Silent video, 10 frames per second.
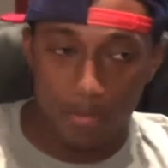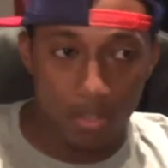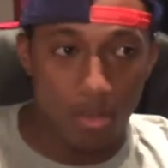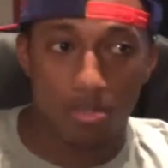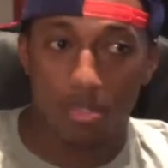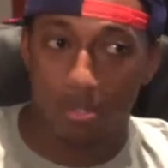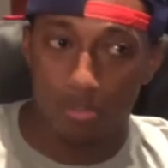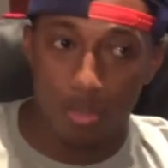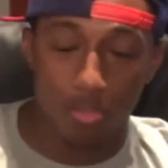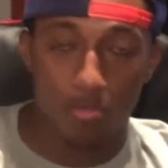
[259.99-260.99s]
So those are the
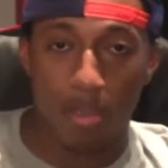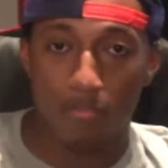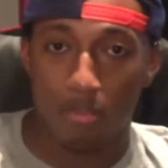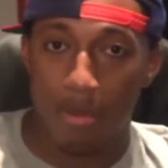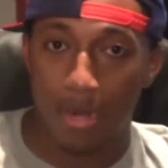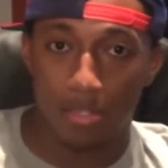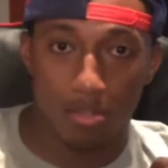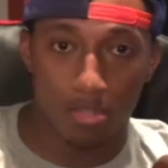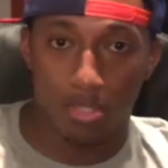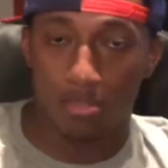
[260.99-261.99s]
dudes. Those are my role models.
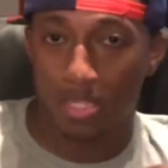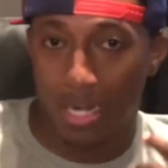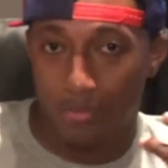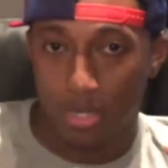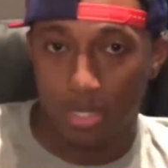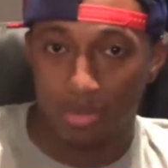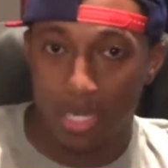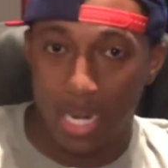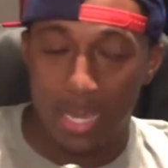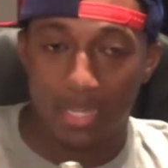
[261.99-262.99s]
Those are the dudes that I wanted to
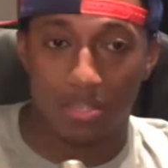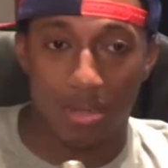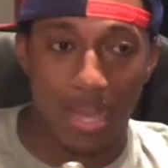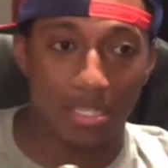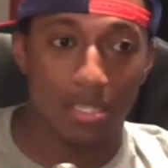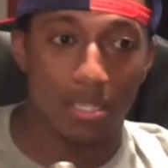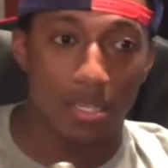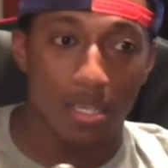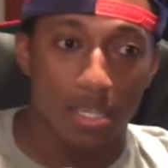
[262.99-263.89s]
be like. So that's the.